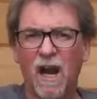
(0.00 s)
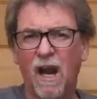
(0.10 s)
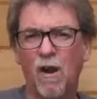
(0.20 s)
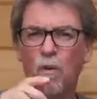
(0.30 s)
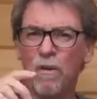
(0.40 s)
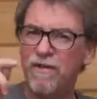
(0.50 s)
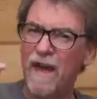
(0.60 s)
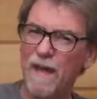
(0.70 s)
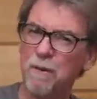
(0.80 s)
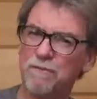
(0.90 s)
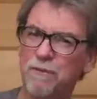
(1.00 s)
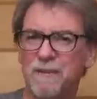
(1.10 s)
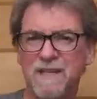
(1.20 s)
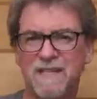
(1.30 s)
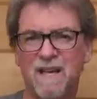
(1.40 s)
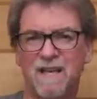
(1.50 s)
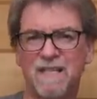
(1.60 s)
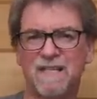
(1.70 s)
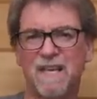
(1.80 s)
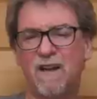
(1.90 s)
With the help from these
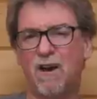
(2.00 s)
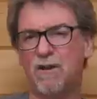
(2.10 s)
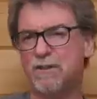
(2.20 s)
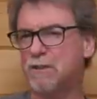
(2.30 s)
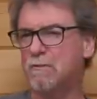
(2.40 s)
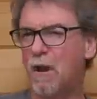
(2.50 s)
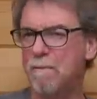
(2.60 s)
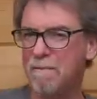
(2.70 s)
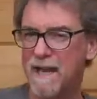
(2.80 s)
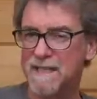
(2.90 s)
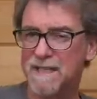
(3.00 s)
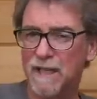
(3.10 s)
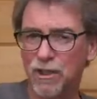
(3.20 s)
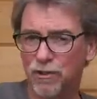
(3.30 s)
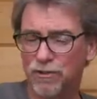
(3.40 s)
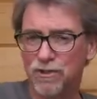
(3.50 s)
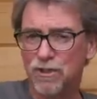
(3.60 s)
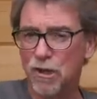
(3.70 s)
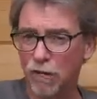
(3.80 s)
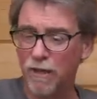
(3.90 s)
guys, there are some amazing guns
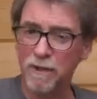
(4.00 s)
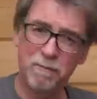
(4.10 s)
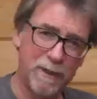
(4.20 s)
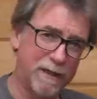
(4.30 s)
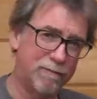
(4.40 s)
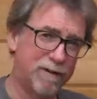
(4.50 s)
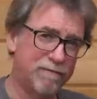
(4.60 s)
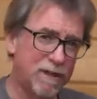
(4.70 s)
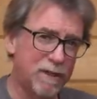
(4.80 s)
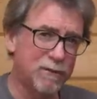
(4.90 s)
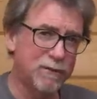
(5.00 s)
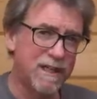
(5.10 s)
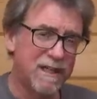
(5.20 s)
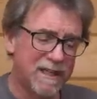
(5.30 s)
currently being reviewed